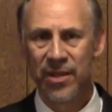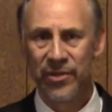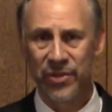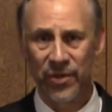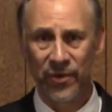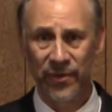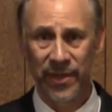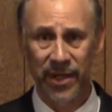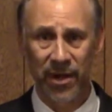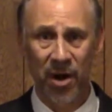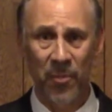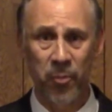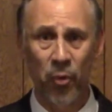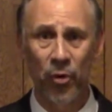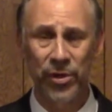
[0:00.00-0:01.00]
So there
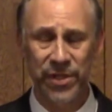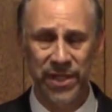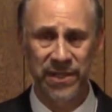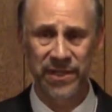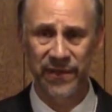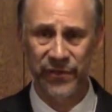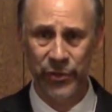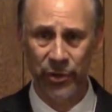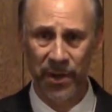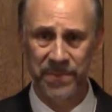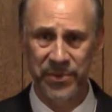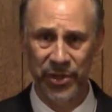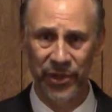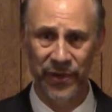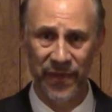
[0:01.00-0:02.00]
are portions of
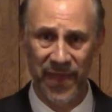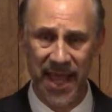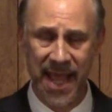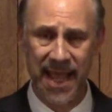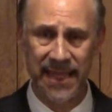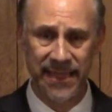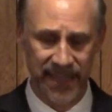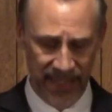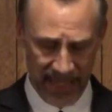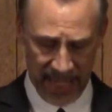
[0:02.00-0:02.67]
scripture that